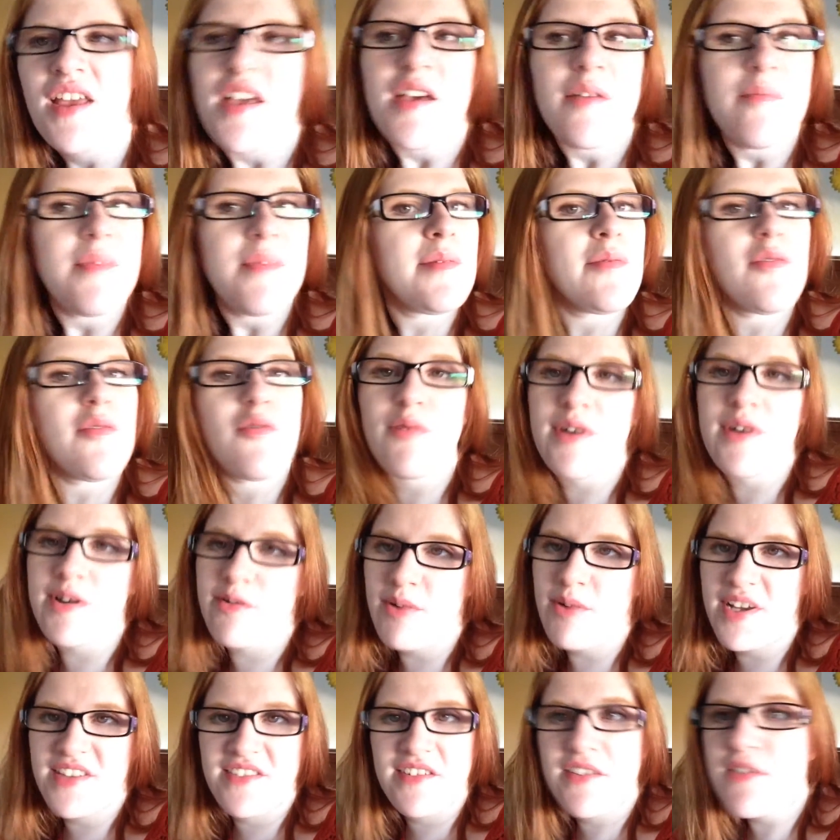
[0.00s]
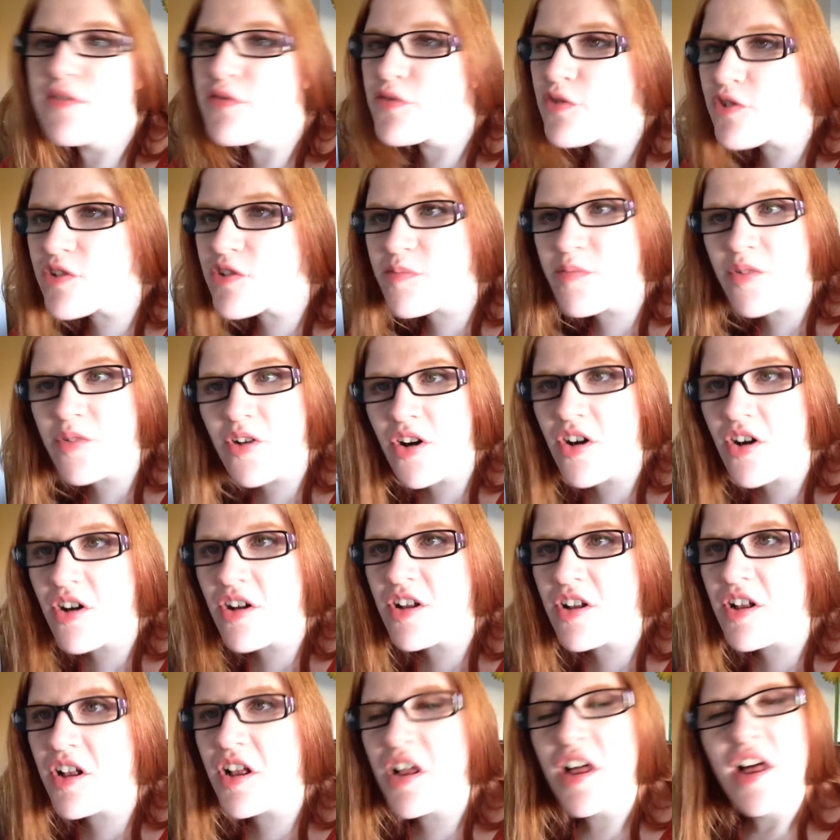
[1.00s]
People were watching
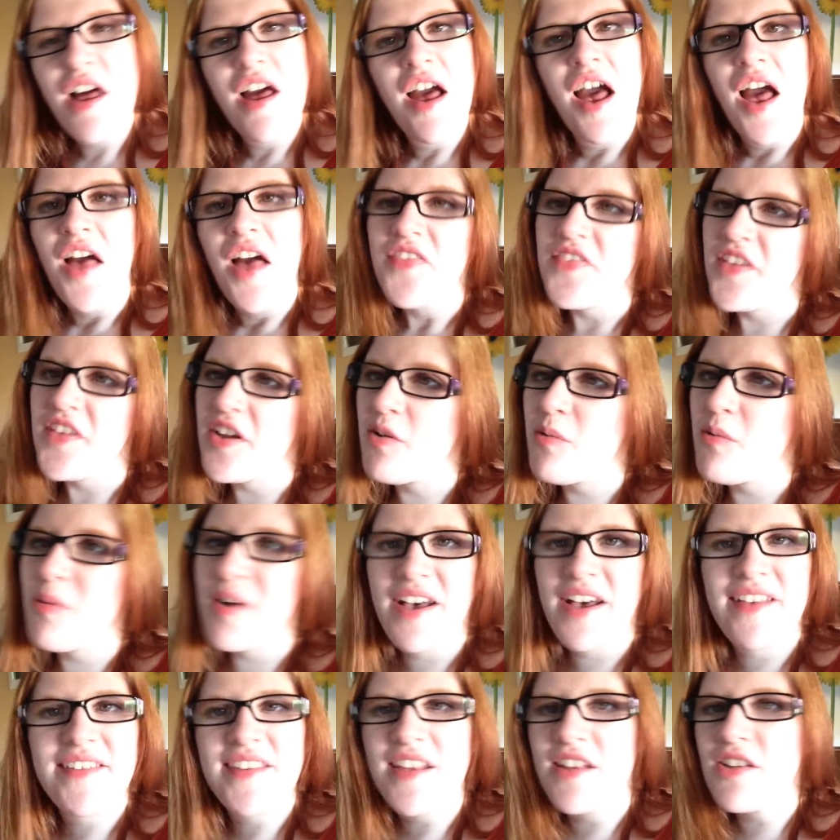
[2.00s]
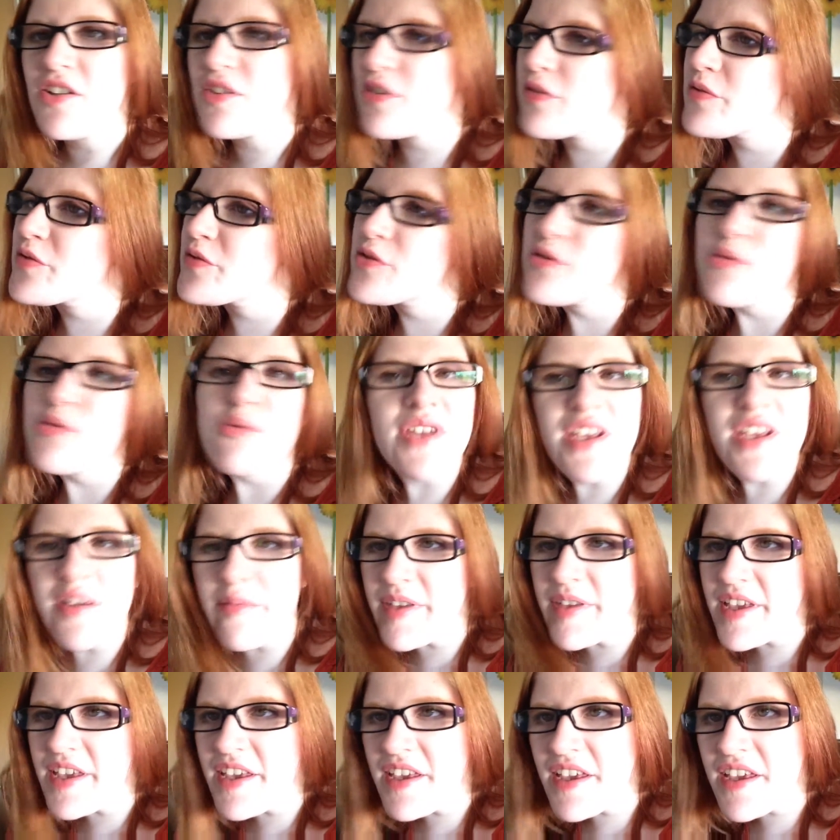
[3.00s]
football, there was a lot of
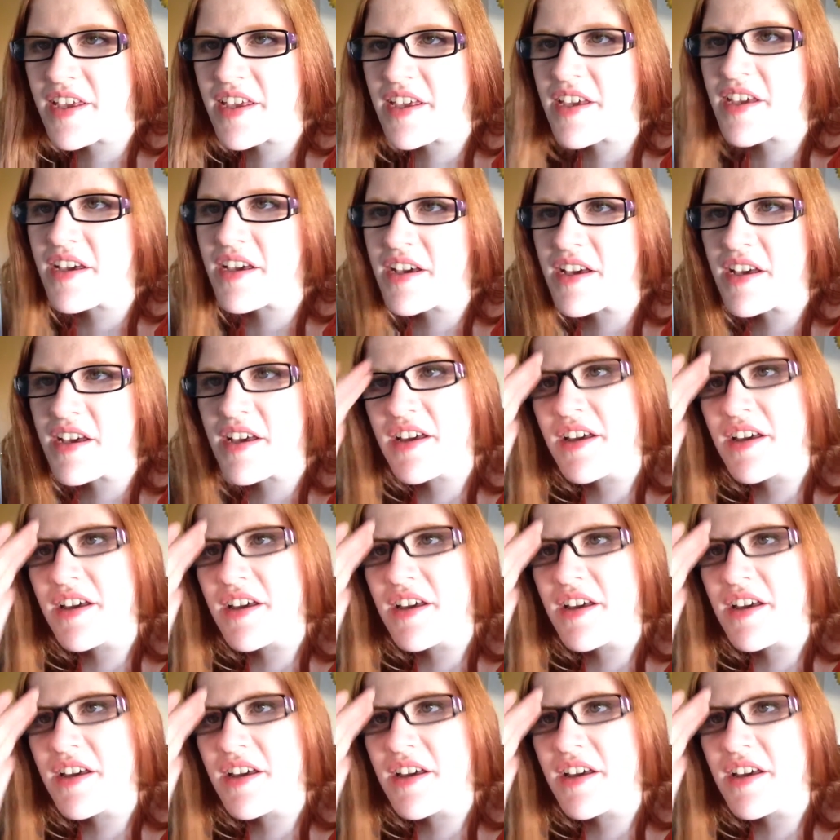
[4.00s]
screaming,